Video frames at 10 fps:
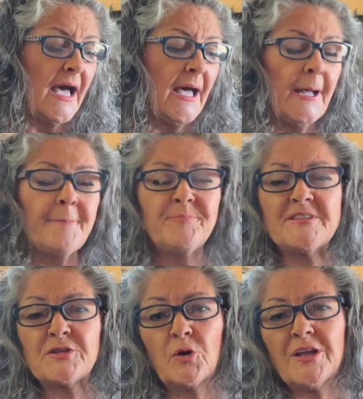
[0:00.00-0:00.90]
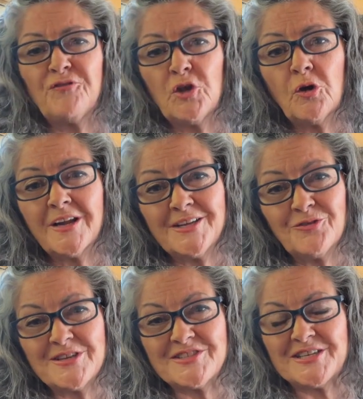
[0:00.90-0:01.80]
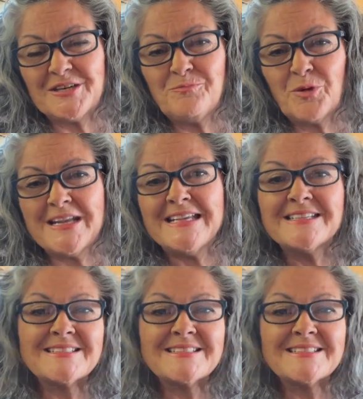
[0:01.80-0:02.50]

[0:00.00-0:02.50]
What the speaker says: So if you're interested in bringing